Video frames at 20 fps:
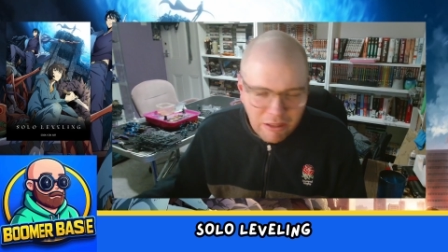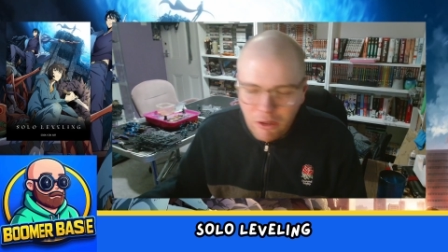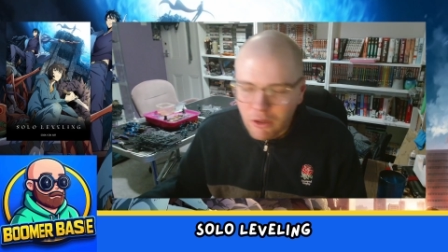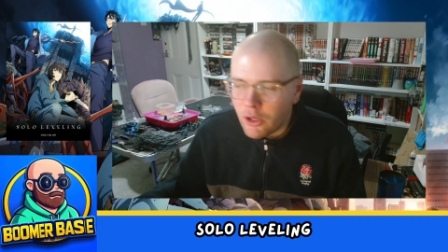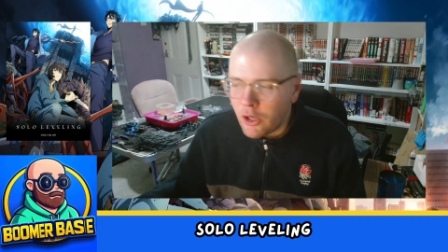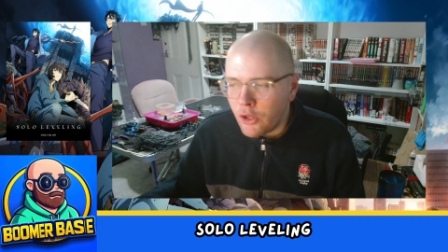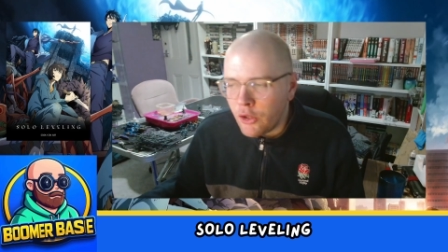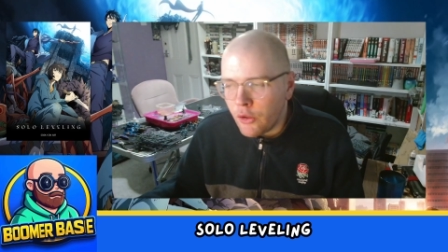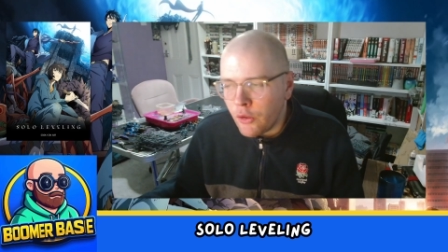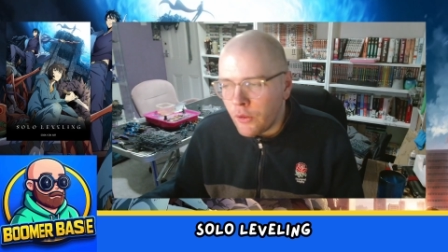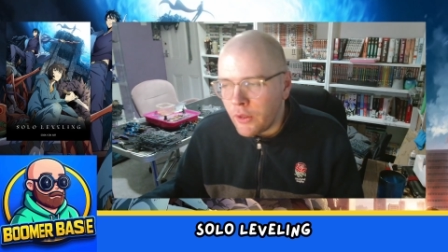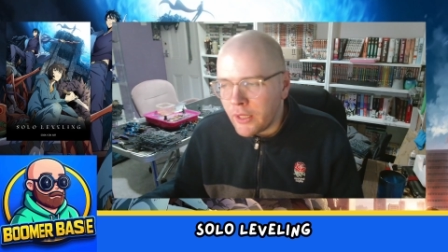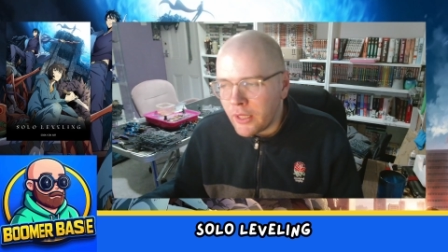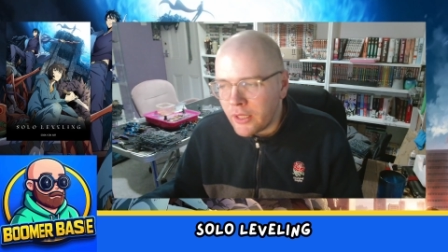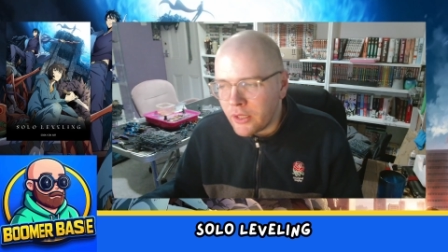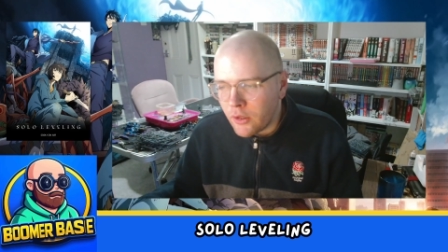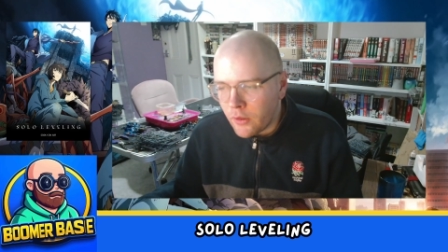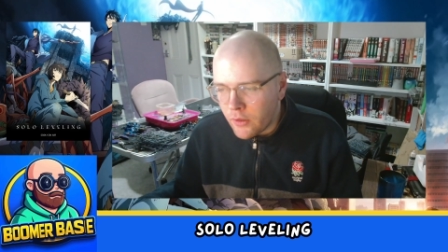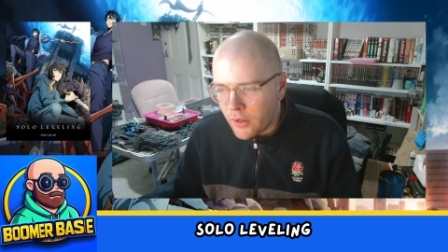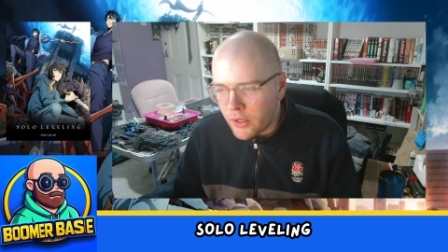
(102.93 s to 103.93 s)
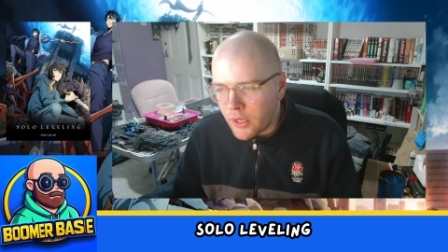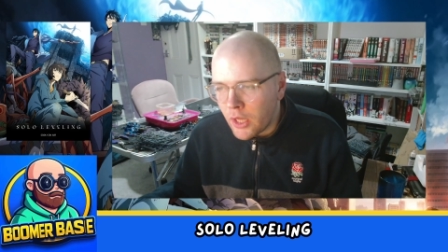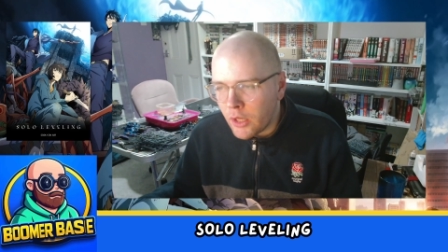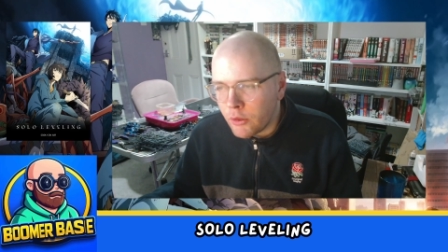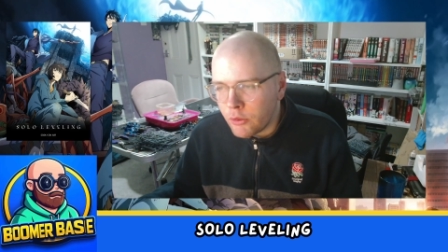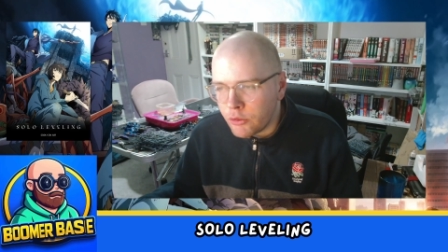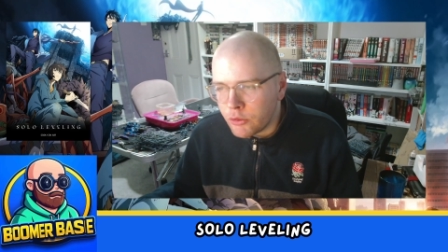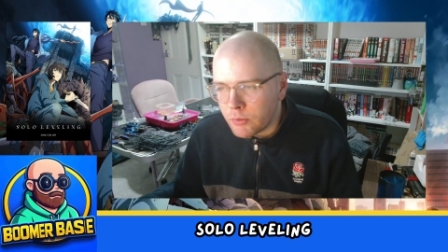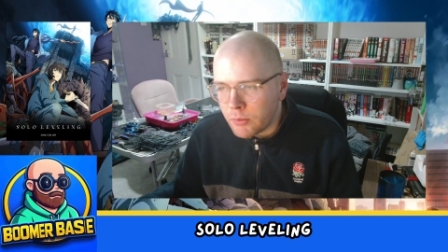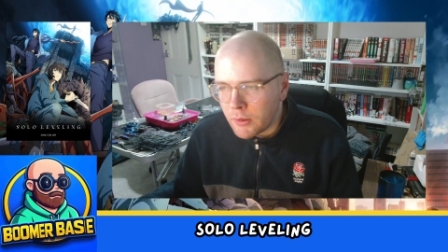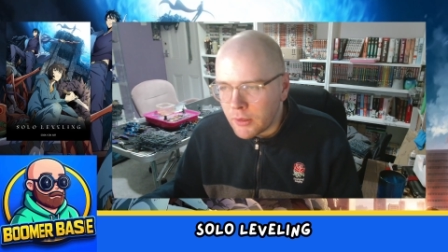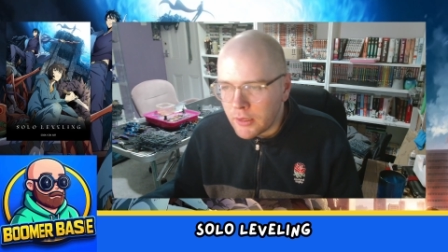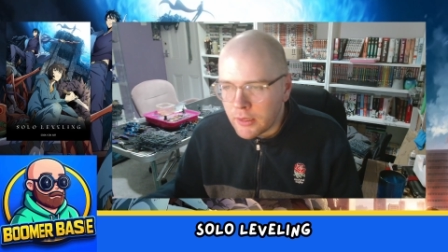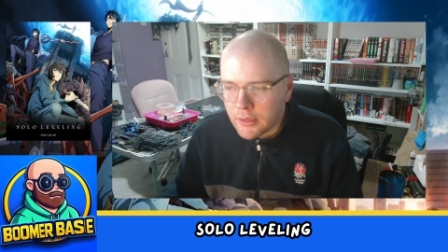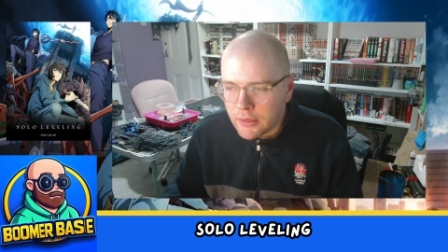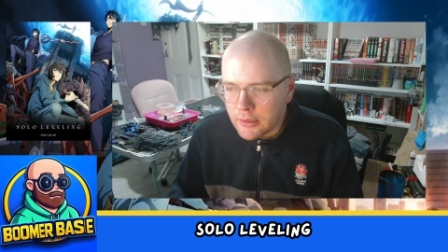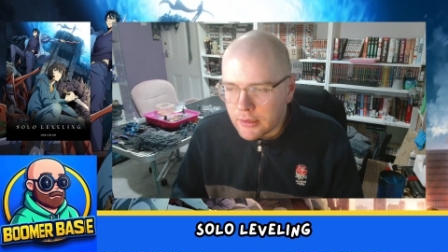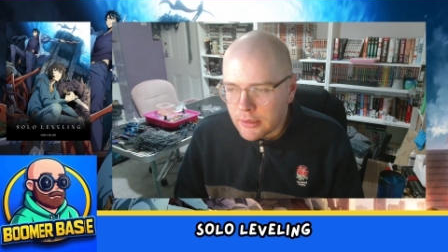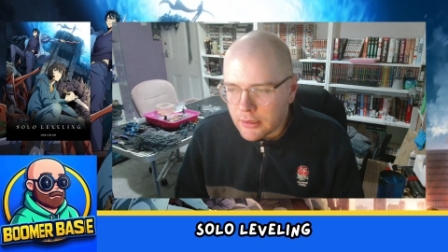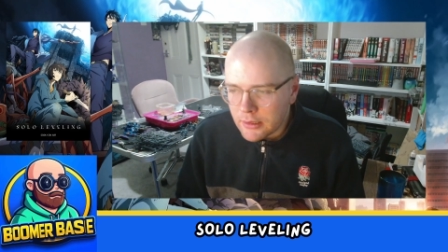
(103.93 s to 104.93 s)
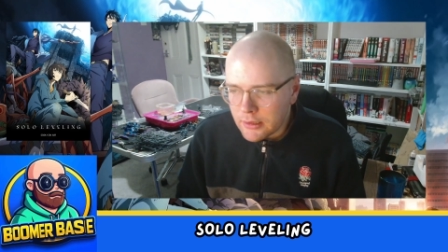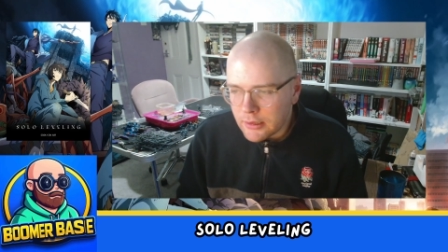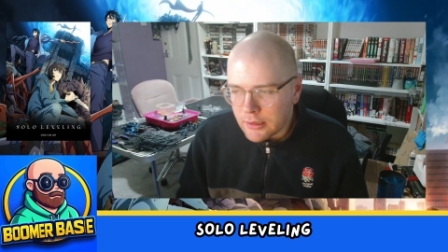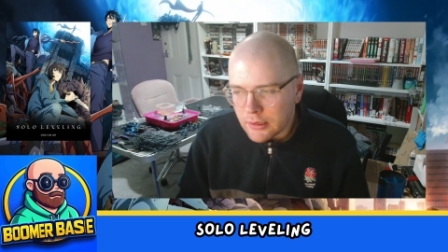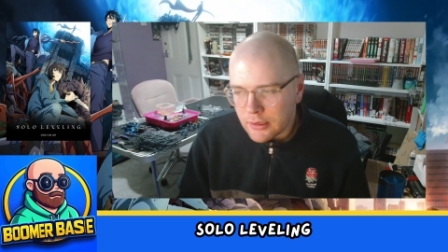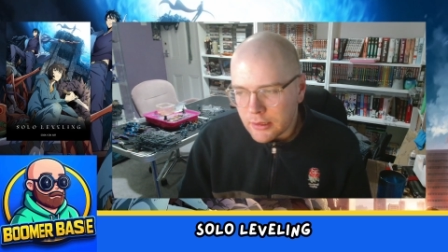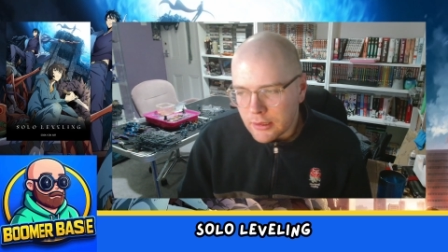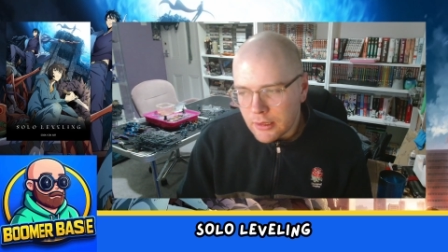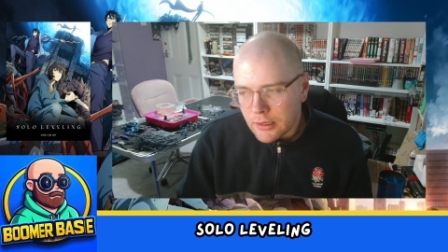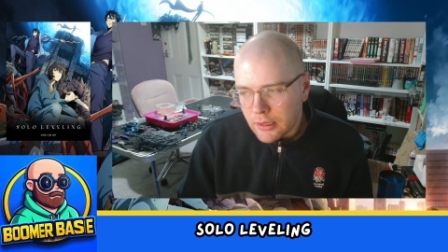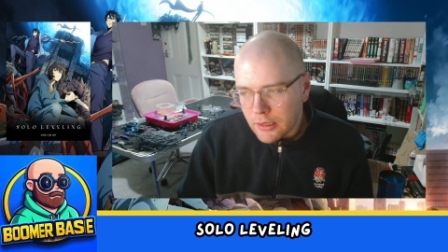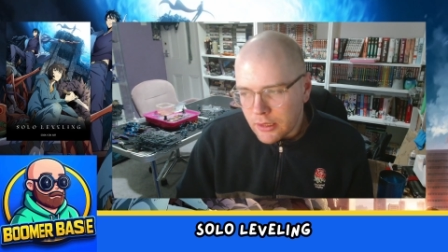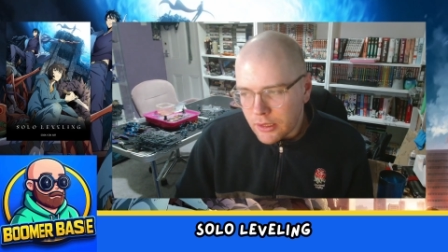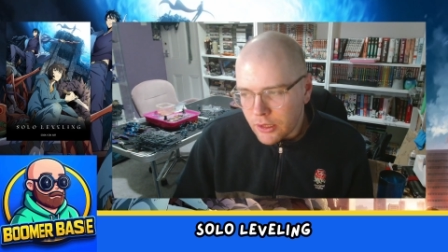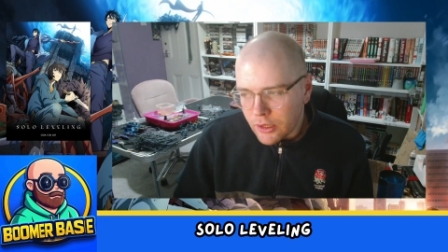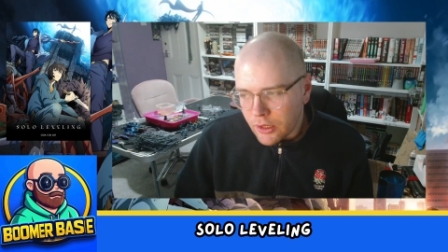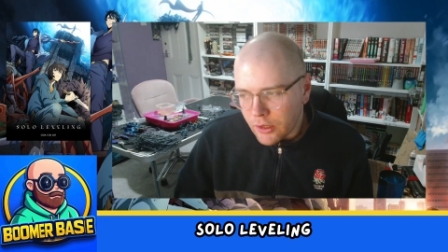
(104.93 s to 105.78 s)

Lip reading: annoying and on the nose, but, you